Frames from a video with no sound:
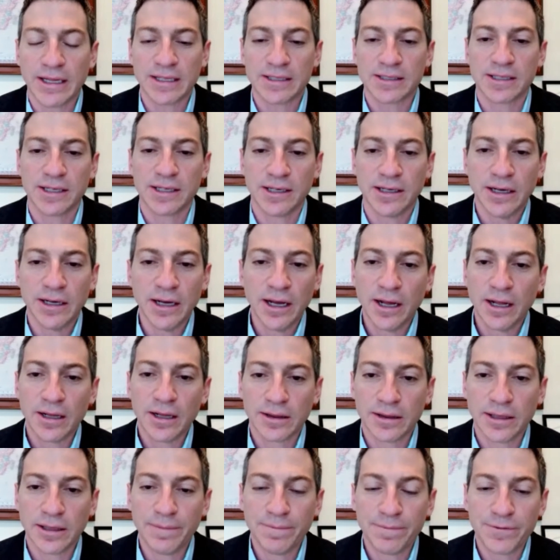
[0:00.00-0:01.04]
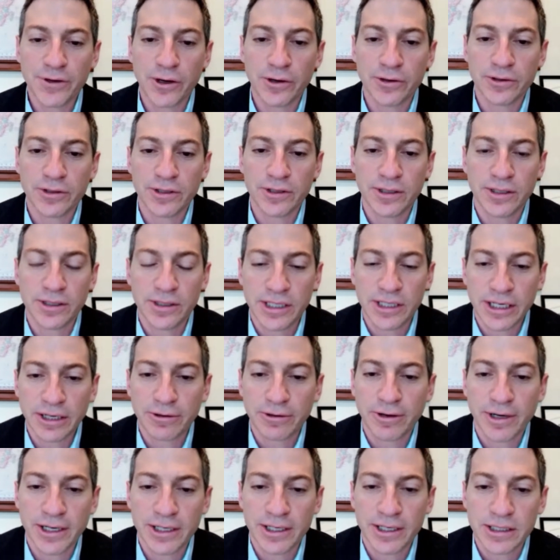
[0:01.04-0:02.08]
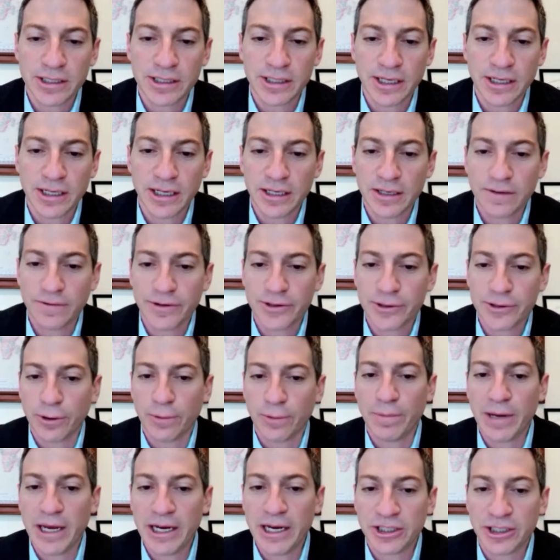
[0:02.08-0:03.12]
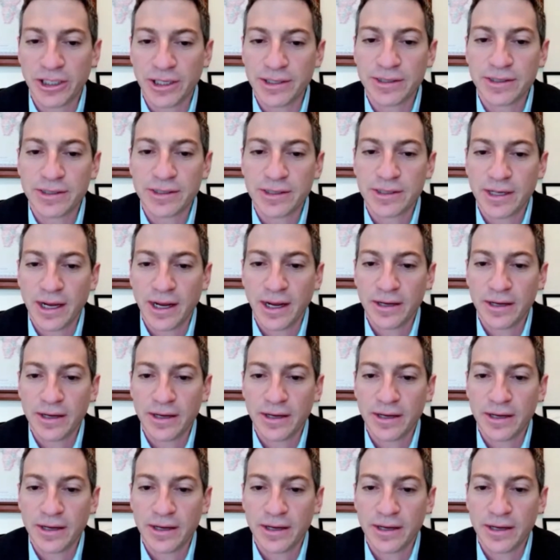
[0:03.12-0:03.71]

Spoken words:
that's the lymph node decrease in individual patients.